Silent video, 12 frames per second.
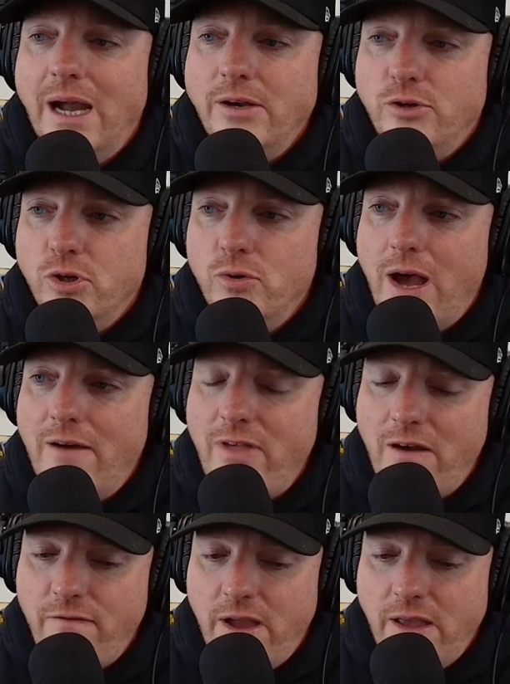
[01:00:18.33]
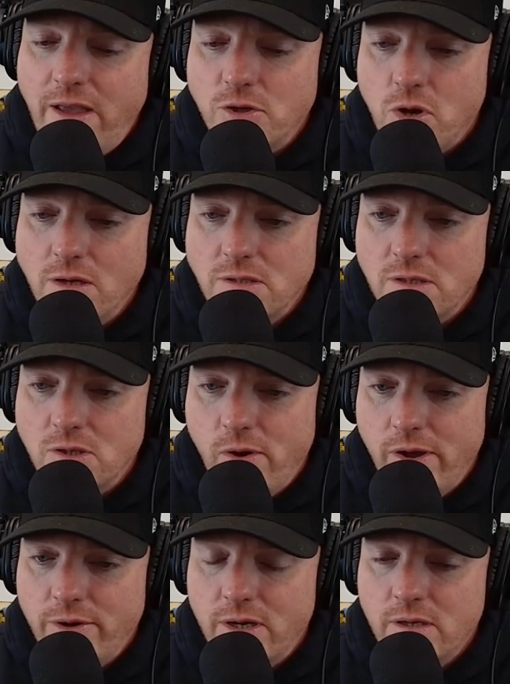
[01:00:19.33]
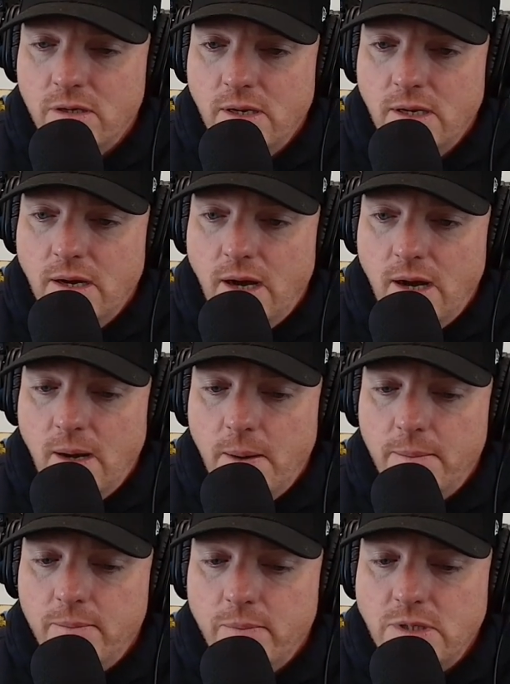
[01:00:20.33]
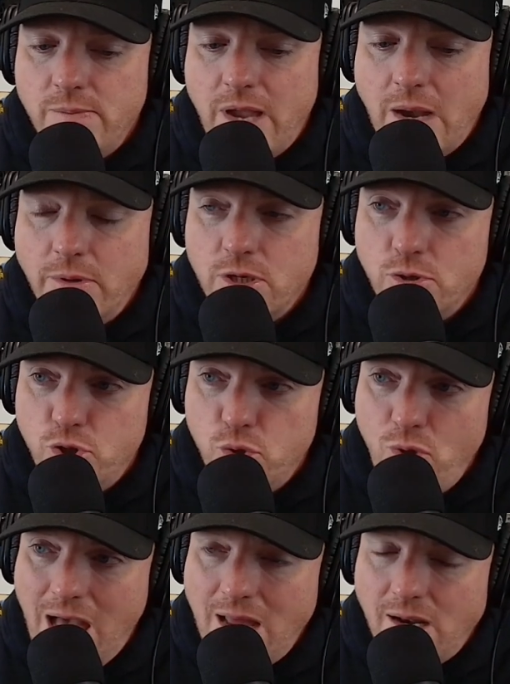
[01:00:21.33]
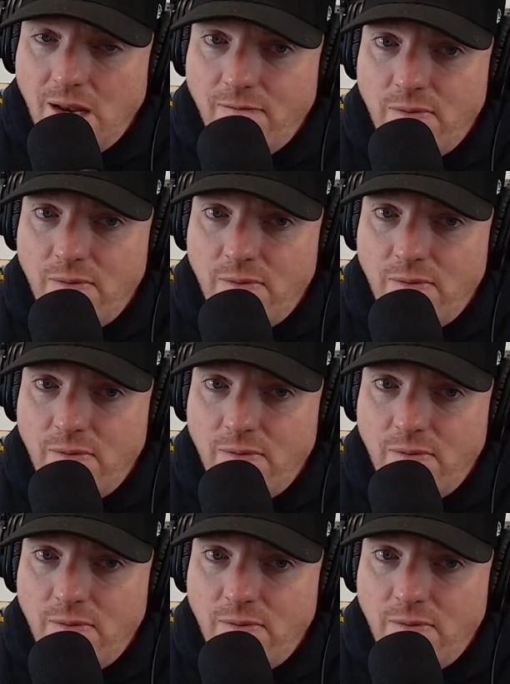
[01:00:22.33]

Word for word: I do have that faith and trust in Toyota um, to be able to do that.